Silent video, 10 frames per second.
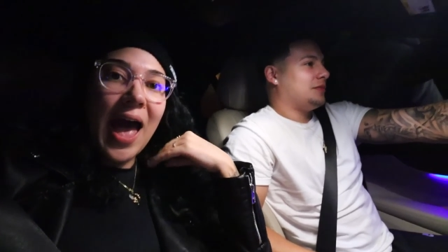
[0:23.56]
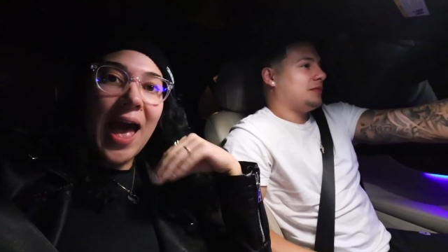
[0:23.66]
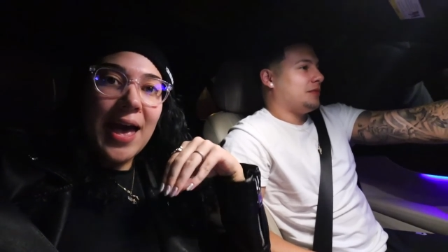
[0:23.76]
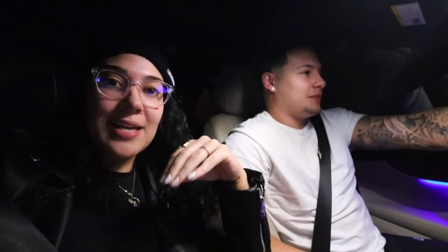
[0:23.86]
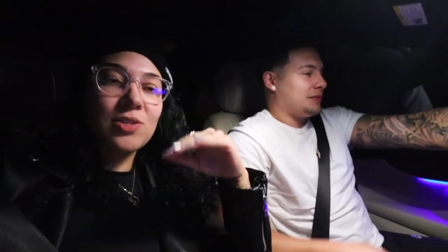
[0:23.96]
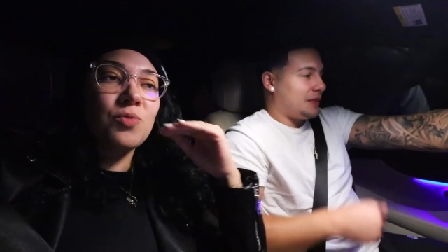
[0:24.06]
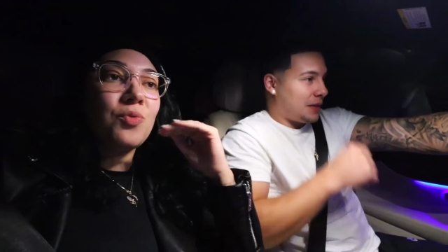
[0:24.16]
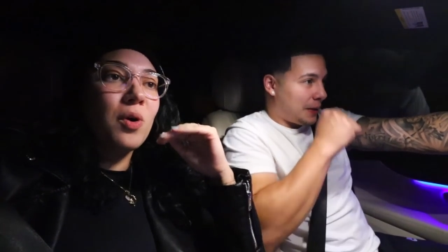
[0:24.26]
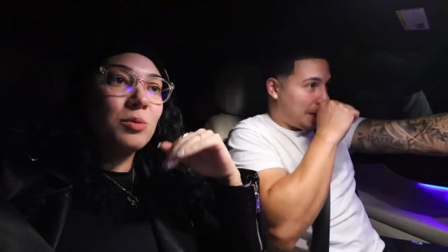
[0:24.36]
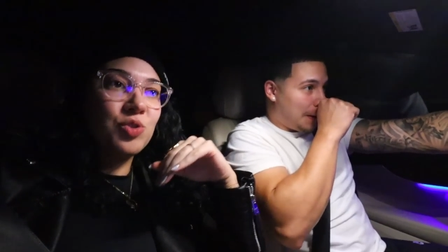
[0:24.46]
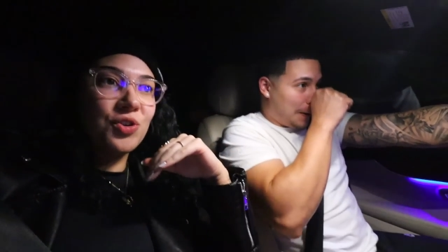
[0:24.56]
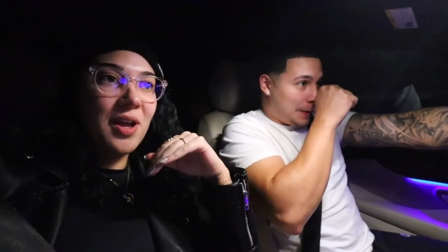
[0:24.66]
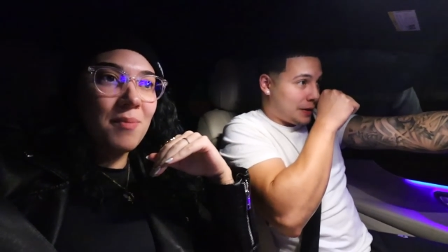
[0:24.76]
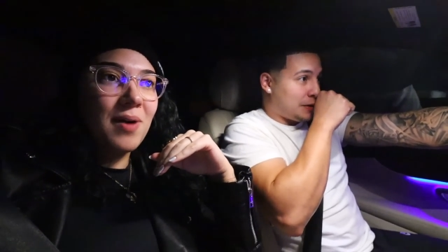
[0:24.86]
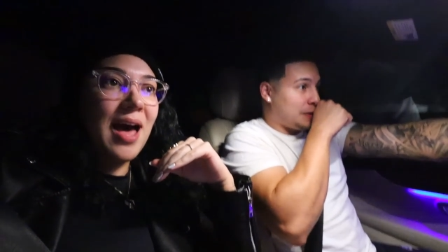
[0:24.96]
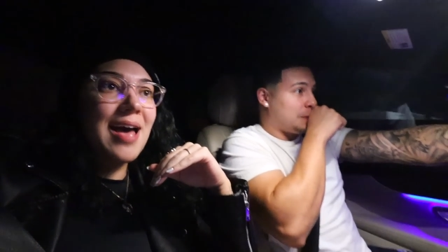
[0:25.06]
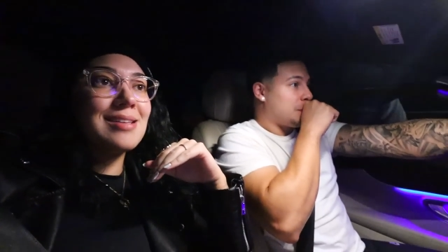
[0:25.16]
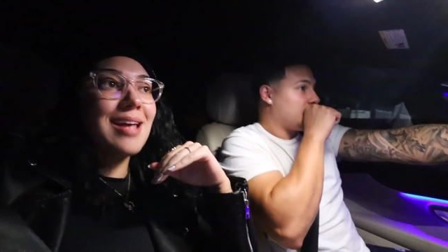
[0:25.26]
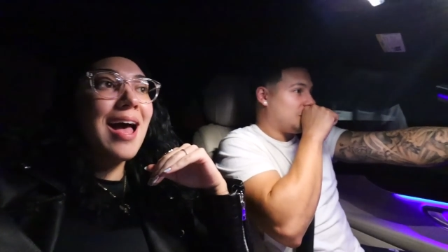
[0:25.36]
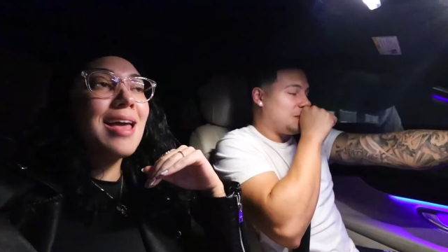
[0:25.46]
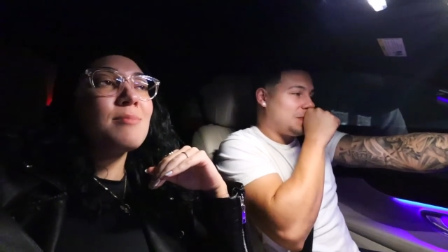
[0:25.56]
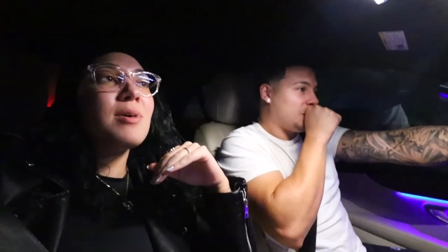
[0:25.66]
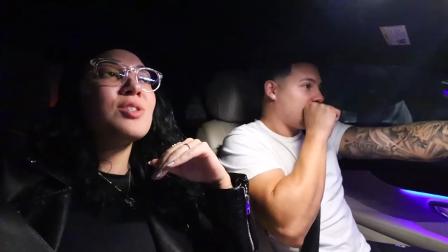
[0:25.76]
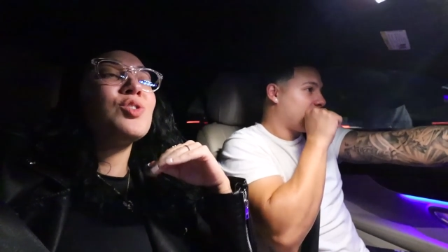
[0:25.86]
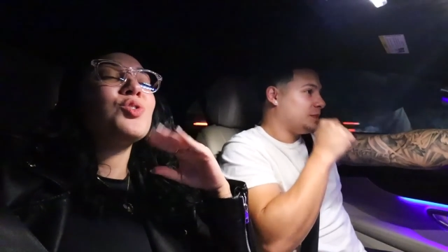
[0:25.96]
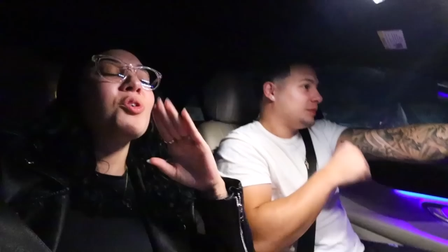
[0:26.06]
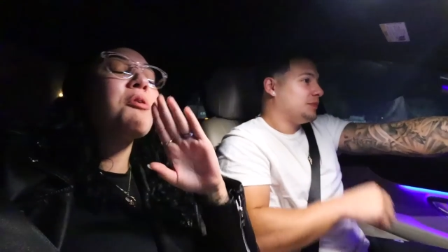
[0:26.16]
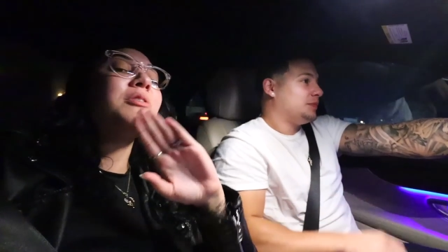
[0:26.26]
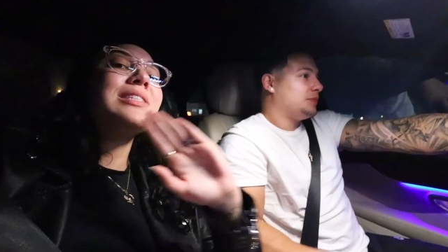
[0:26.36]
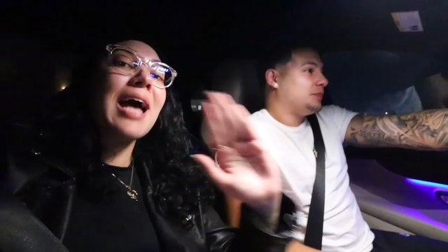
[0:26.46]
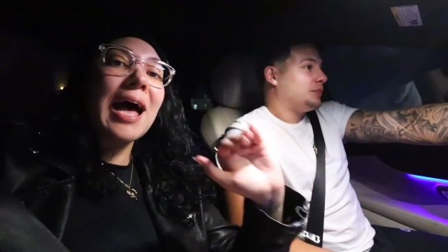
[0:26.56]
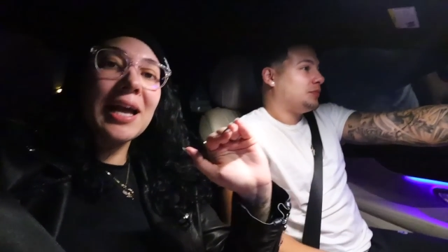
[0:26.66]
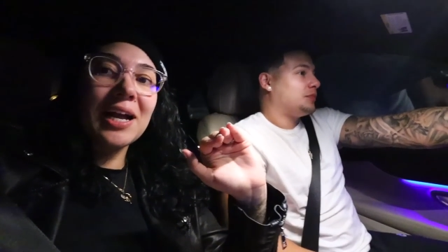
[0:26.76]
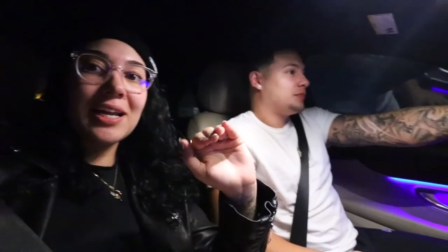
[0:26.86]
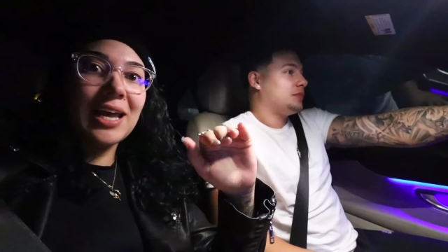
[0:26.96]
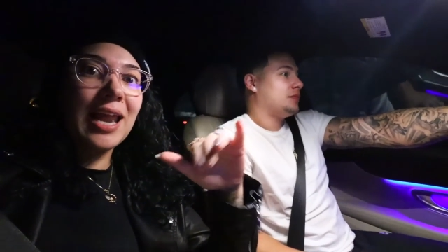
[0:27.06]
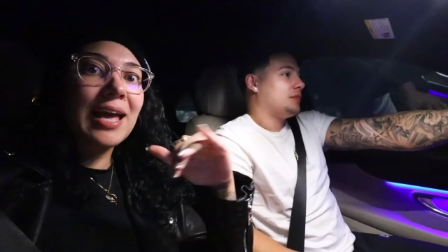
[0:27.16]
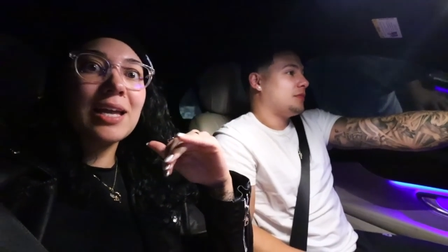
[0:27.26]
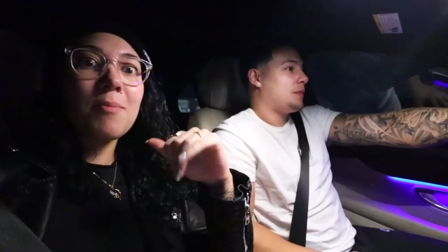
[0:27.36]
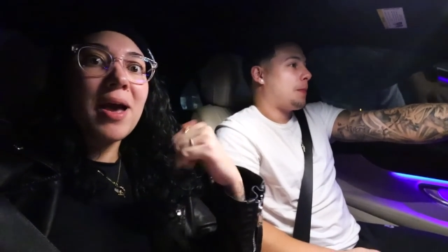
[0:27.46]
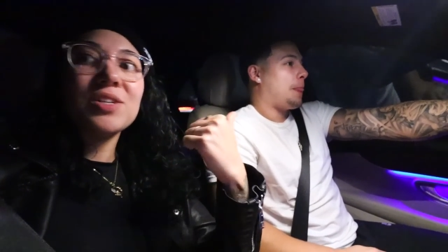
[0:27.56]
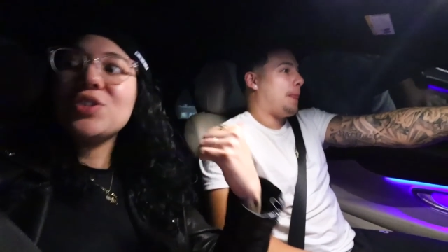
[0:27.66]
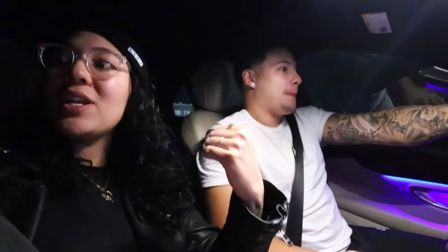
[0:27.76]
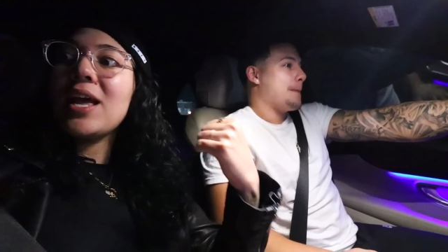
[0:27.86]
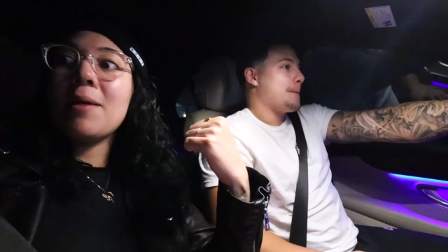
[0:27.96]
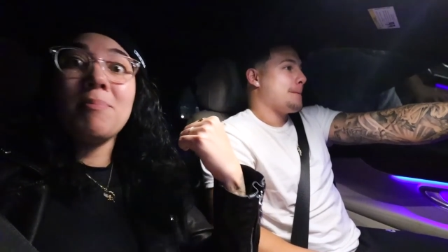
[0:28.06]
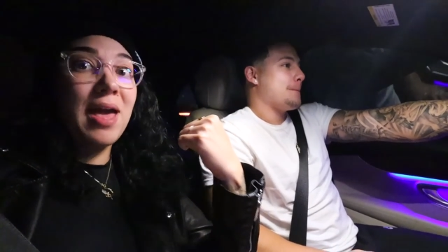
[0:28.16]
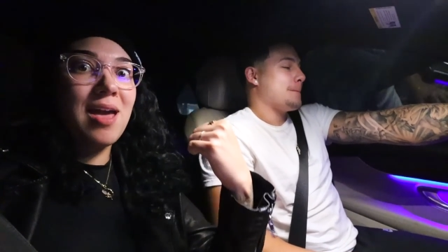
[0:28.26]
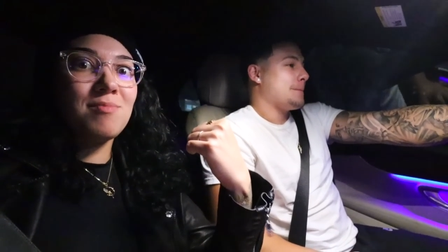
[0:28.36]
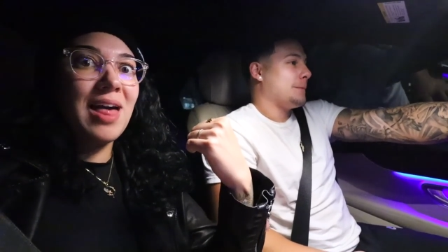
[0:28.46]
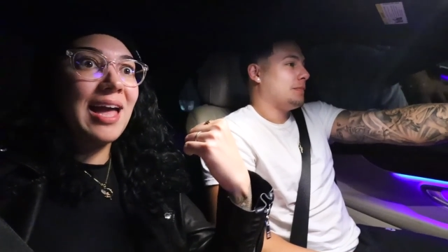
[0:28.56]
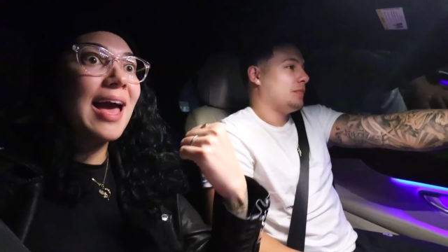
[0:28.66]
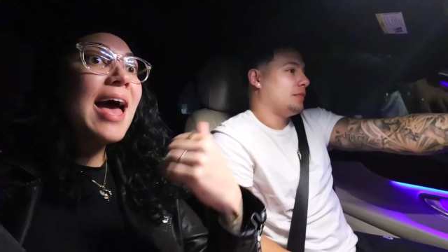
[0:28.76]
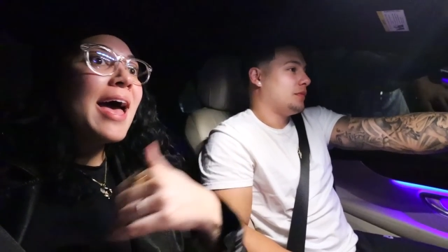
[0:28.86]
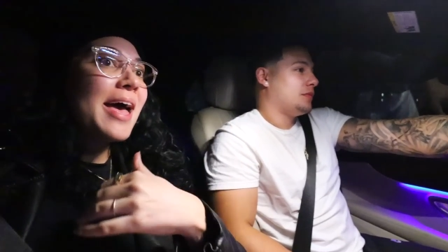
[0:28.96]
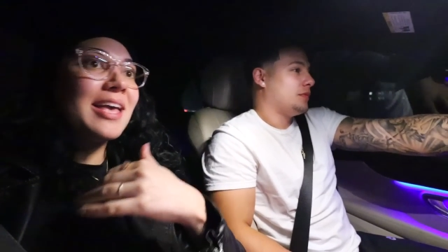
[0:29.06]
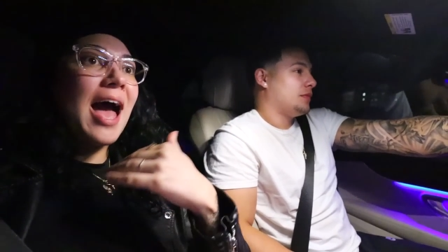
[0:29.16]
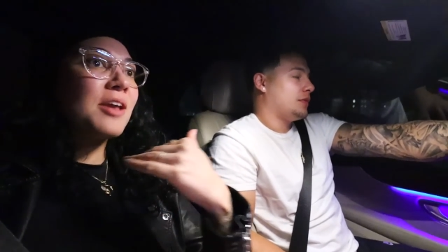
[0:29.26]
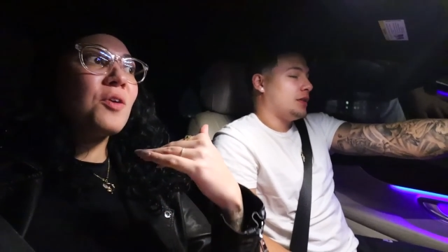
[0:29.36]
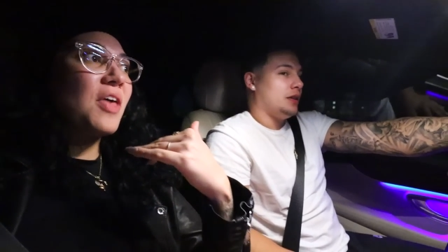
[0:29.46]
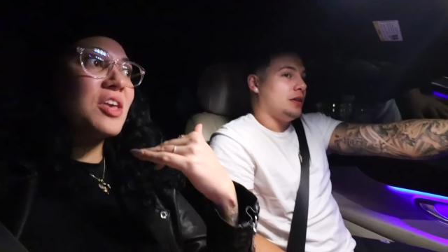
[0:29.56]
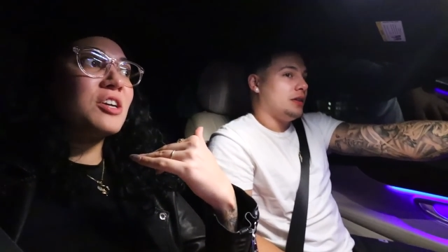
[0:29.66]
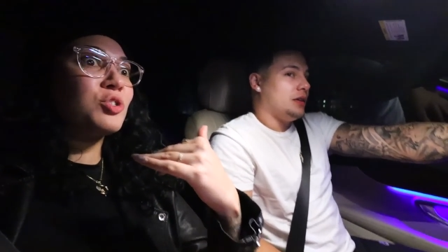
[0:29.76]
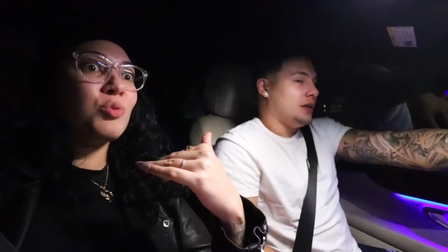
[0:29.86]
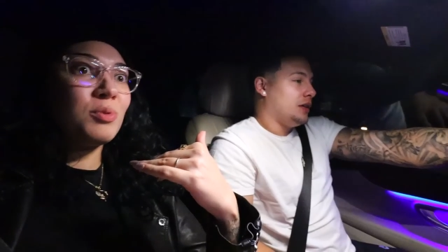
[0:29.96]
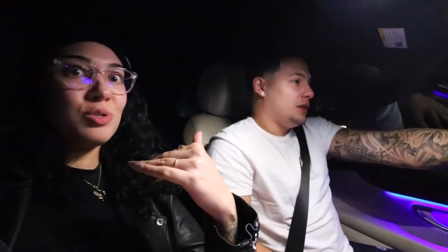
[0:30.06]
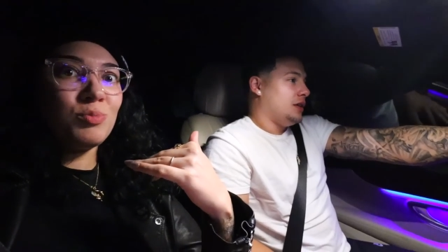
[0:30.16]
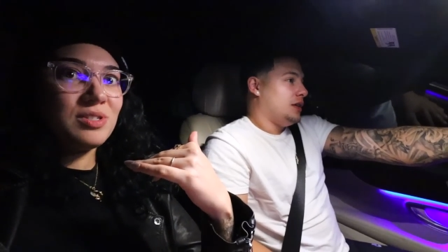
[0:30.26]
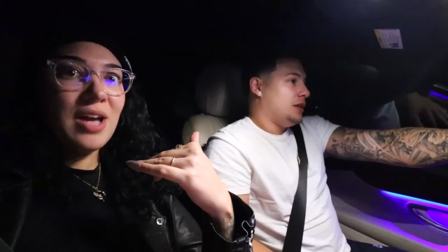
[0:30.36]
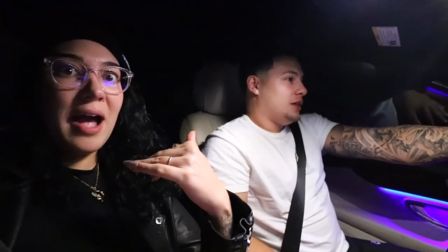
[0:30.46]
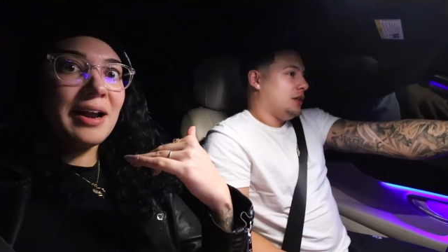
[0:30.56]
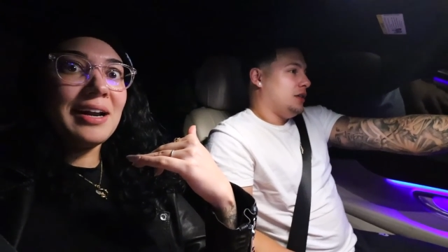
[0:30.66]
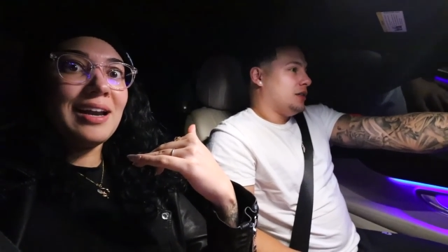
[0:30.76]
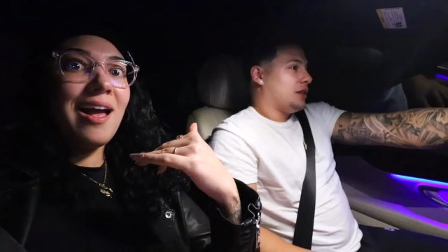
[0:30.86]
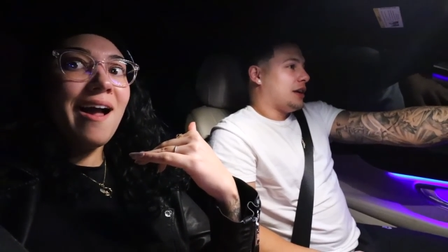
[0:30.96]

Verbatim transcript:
Speaker 1: as road trip, guys. I am so tired, and I can imagine, babe, like, I know that you're super, super tired.